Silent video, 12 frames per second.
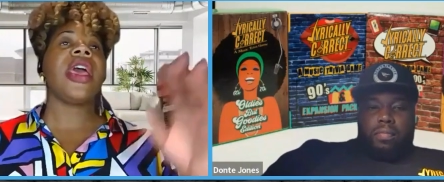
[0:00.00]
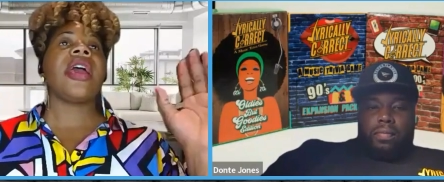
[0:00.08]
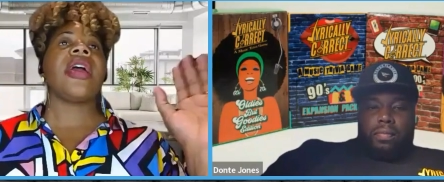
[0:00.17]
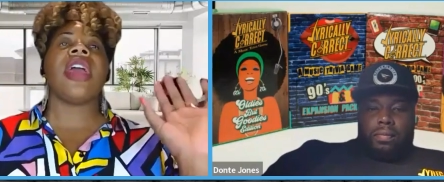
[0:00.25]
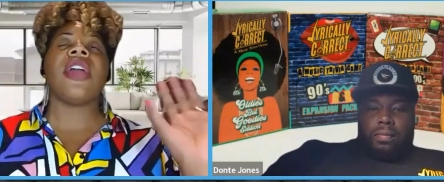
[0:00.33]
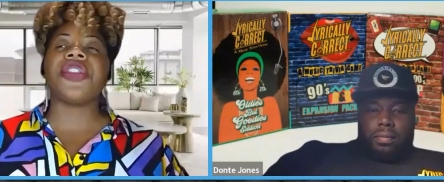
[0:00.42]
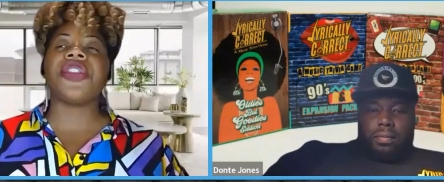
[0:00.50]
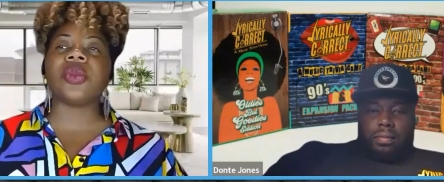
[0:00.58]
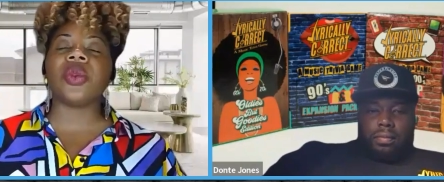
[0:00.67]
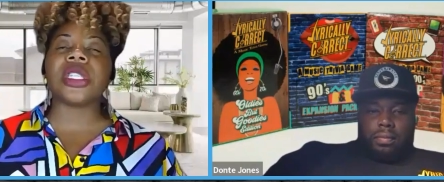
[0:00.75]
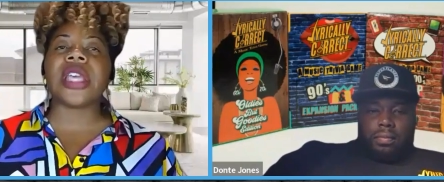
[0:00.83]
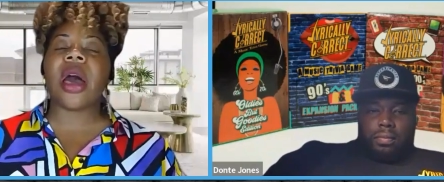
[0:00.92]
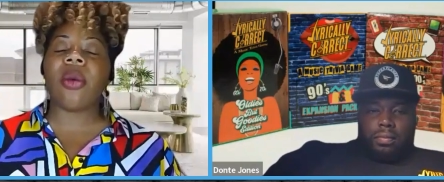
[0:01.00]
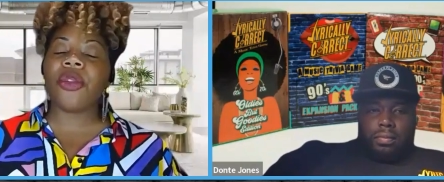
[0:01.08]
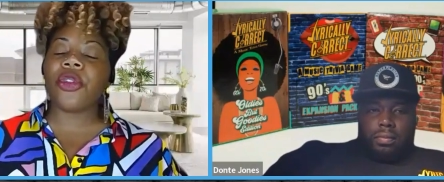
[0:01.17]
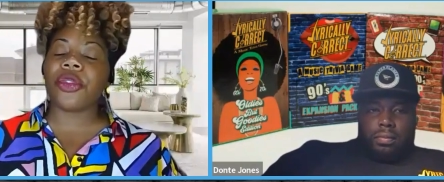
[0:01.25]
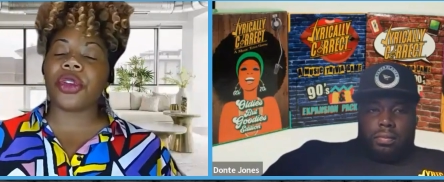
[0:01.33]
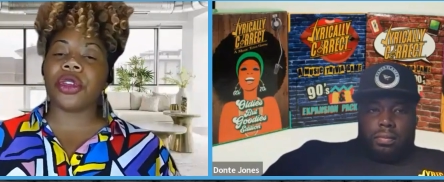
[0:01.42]
Speaker 1: If this was helpful
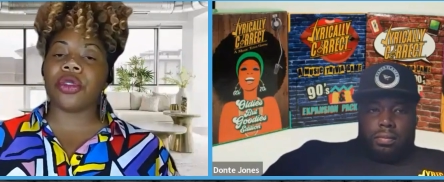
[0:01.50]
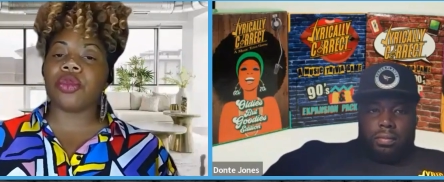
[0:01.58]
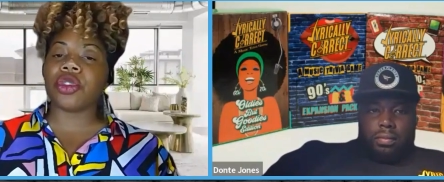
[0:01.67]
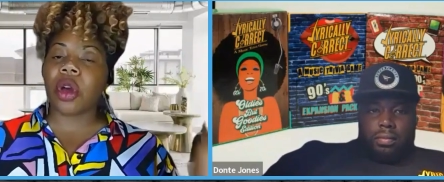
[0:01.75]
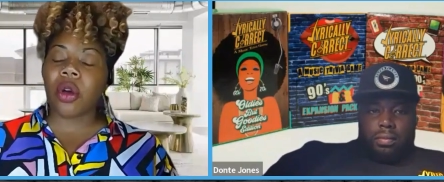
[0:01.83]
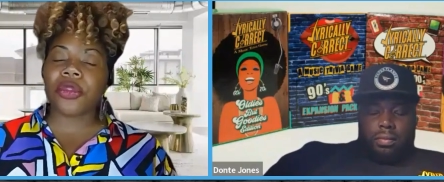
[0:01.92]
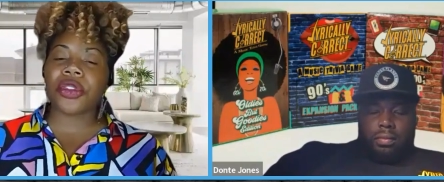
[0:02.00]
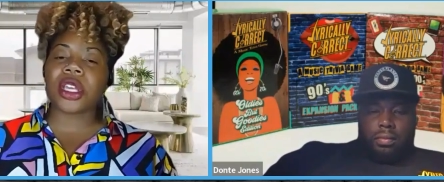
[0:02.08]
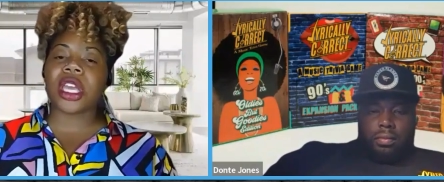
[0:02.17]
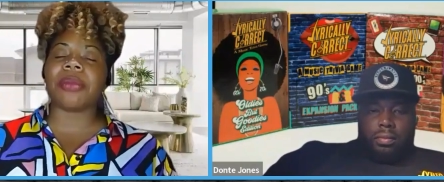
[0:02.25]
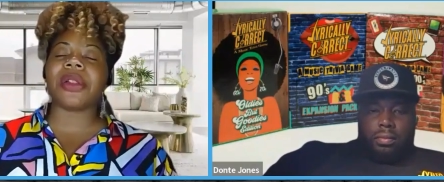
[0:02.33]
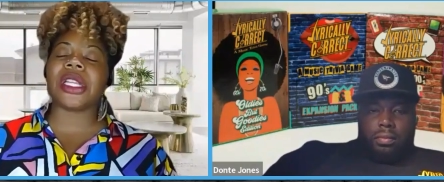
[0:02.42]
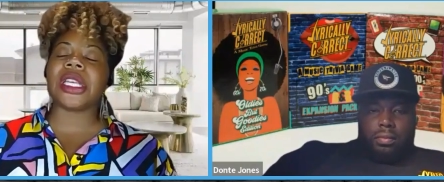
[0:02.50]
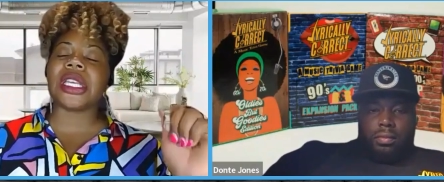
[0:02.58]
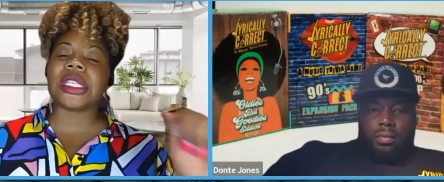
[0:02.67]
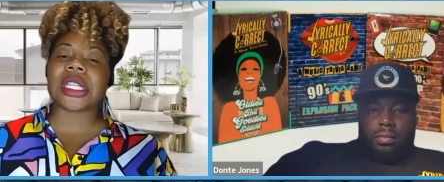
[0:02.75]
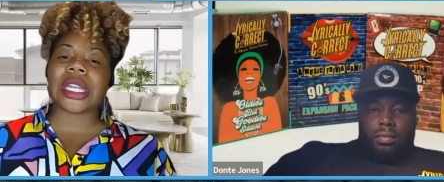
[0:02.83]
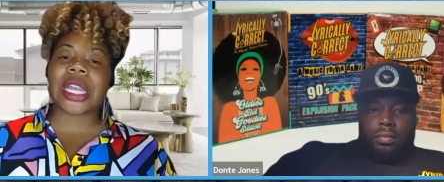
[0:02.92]
for you, don't forget,
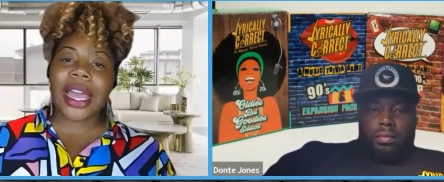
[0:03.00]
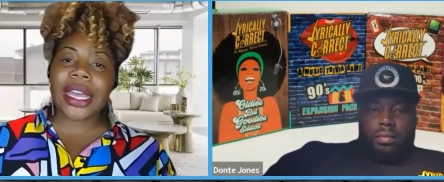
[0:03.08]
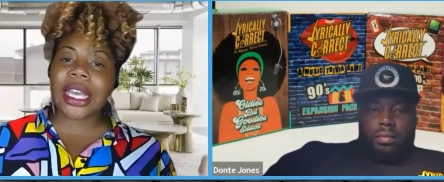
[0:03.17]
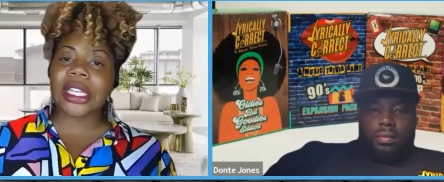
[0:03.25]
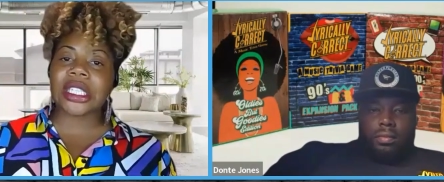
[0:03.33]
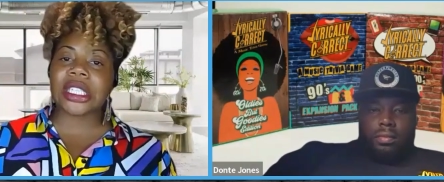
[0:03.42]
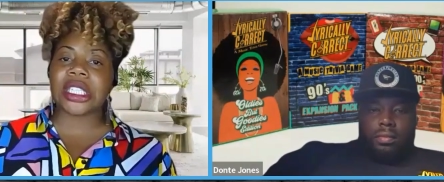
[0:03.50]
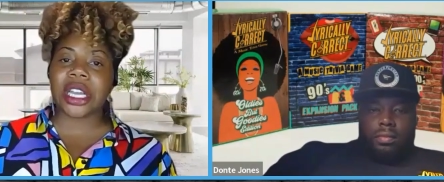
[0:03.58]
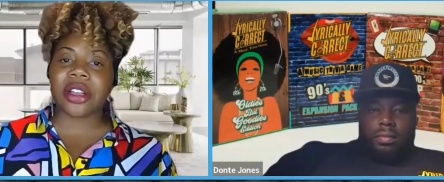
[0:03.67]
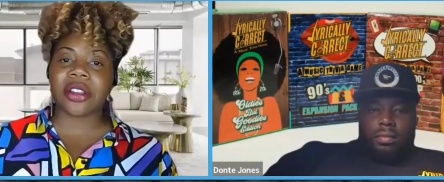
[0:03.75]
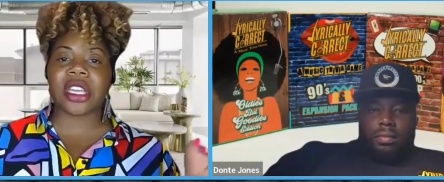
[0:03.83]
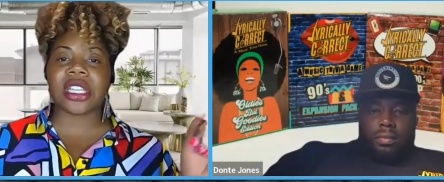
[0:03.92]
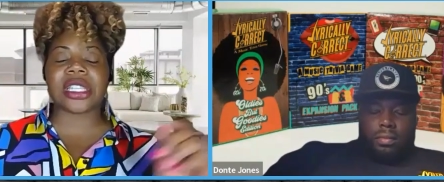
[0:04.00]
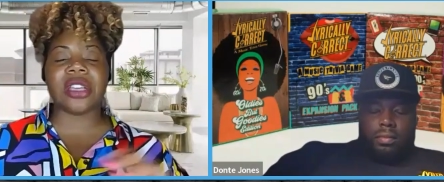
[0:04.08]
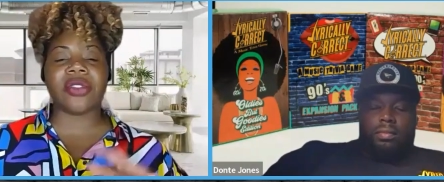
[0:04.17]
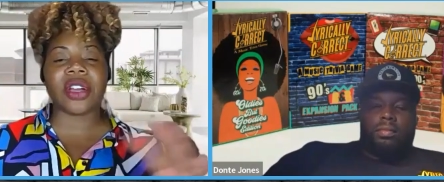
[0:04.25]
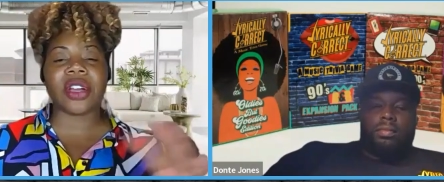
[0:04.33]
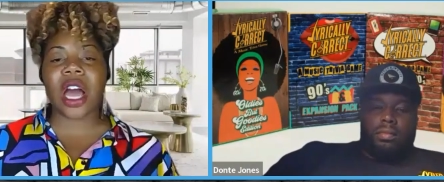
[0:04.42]
please like and share this. Leave a
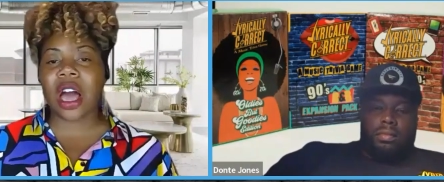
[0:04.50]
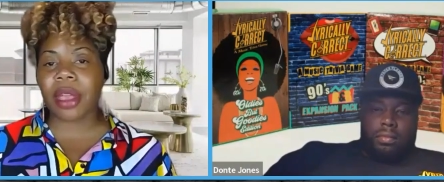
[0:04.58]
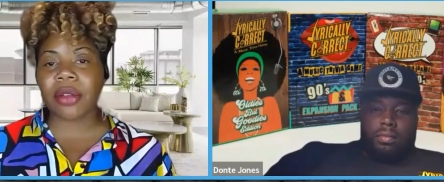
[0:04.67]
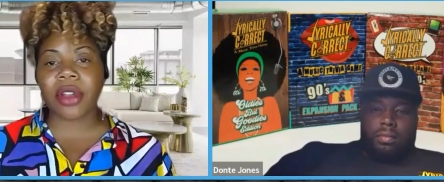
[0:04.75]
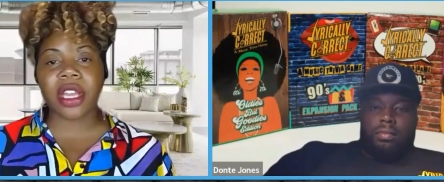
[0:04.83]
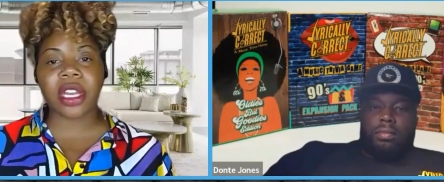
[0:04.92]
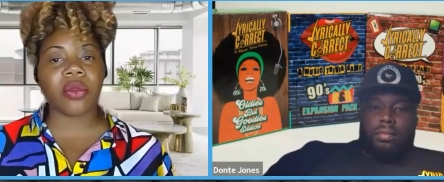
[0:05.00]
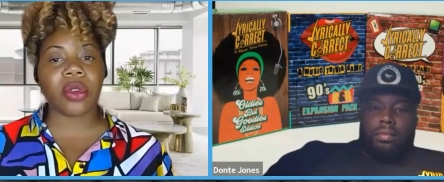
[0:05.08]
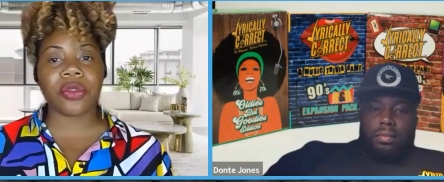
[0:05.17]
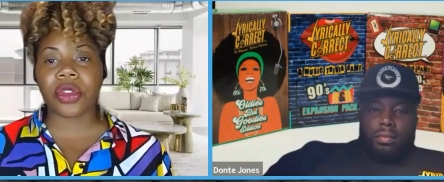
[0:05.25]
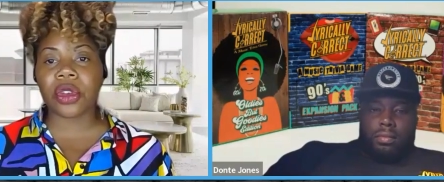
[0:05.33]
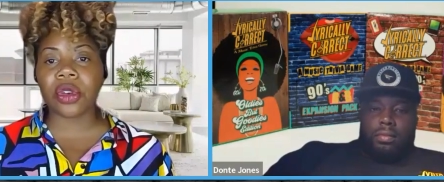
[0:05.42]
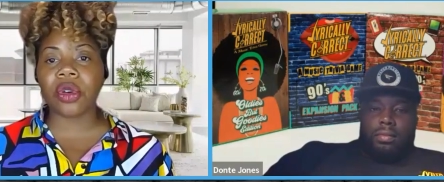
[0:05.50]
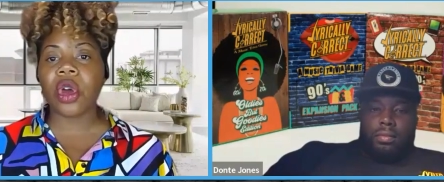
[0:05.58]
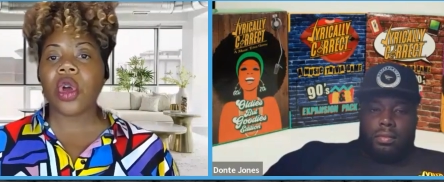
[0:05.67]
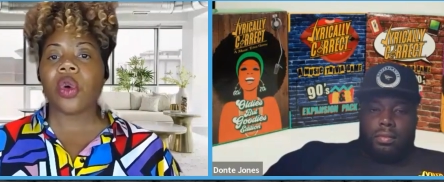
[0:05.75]
comment, rating, review.